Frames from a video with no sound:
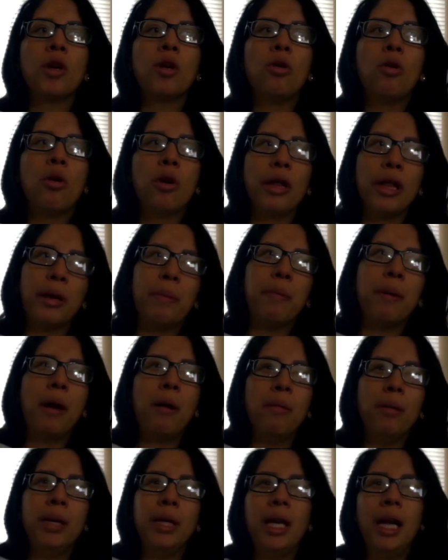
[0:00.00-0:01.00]
Or they
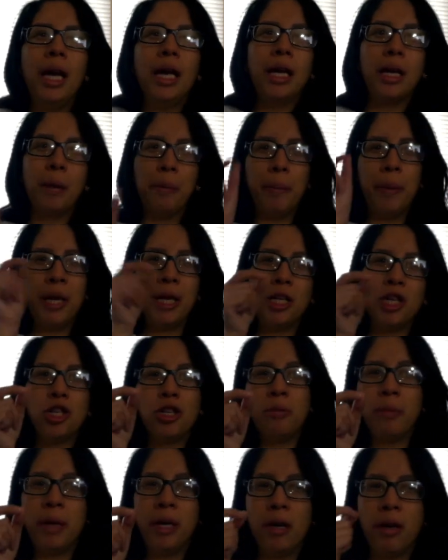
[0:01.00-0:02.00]
probably, like,
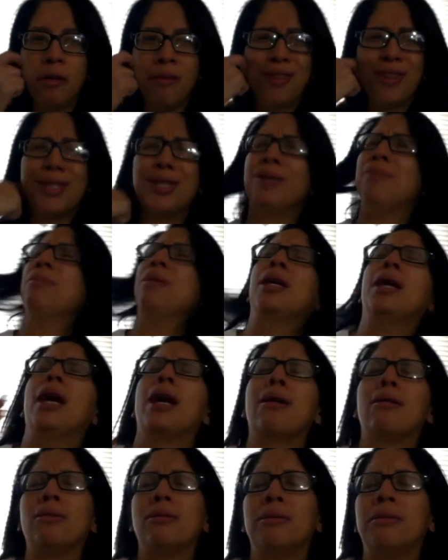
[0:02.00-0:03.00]
pinched my nerve or something.
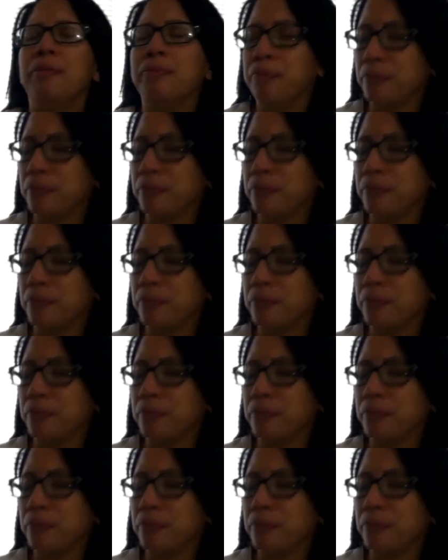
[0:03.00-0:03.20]
I don't know.